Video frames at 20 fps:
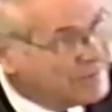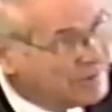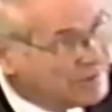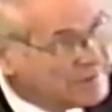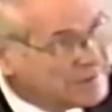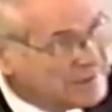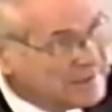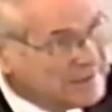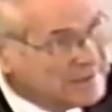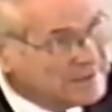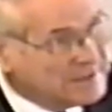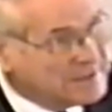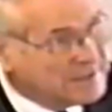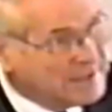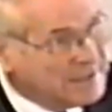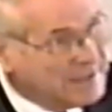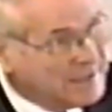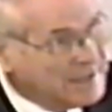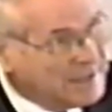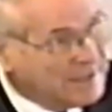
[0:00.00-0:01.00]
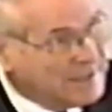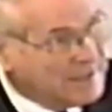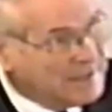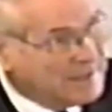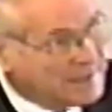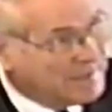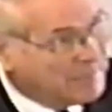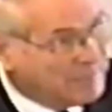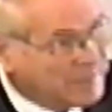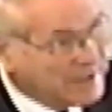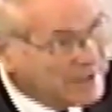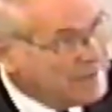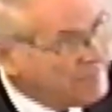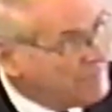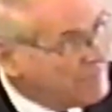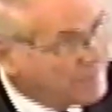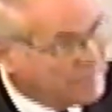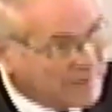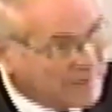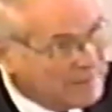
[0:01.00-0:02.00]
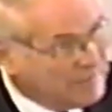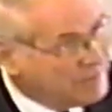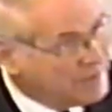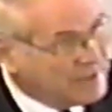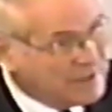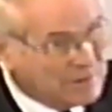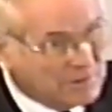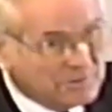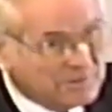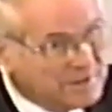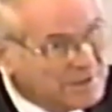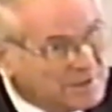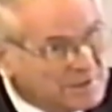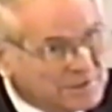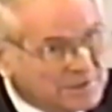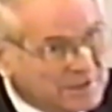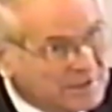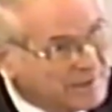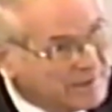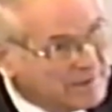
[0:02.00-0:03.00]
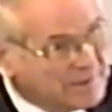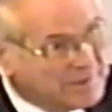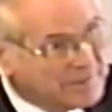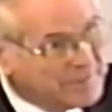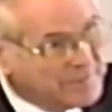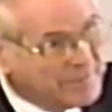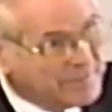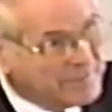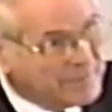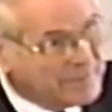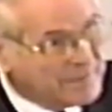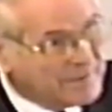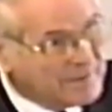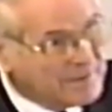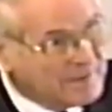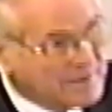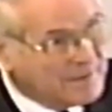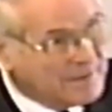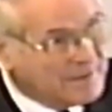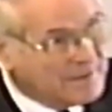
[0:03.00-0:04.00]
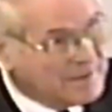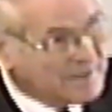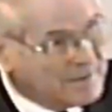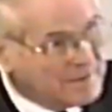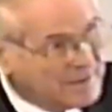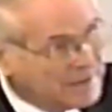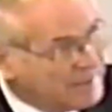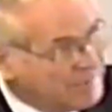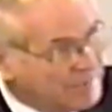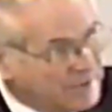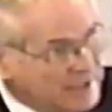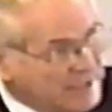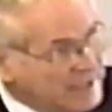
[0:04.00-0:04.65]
Christians that believe if I were the only sinner that ever